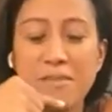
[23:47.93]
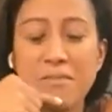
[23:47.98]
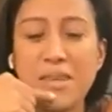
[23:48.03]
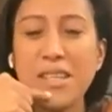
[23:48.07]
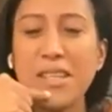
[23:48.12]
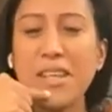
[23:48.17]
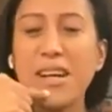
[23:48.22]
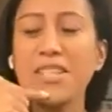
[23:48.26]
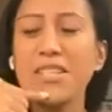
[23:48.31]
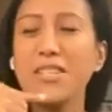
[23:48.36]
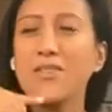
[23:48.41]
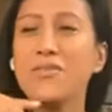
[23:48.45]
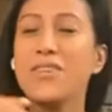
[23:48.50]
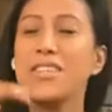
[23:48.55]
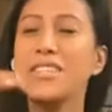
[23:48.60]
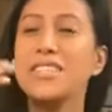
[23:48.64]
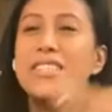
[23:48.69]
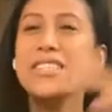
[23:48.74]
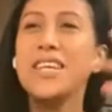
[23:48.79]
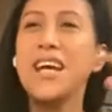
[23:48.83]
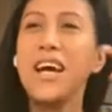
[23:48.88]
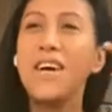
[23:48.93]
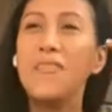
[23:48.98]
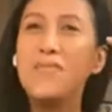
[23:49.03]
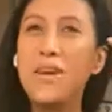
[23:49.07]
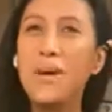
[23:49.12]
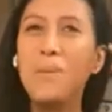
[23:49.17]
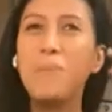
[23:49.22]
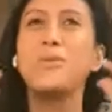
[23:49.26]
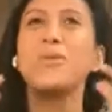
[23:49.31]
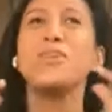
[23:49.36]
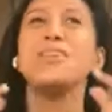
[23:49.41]
my gosh, if I didn't have
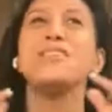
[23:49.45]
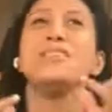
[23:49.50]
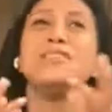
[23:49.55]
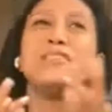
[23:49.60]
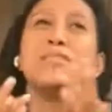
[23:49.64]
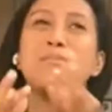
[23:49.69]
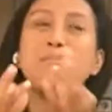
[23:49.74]
that Britney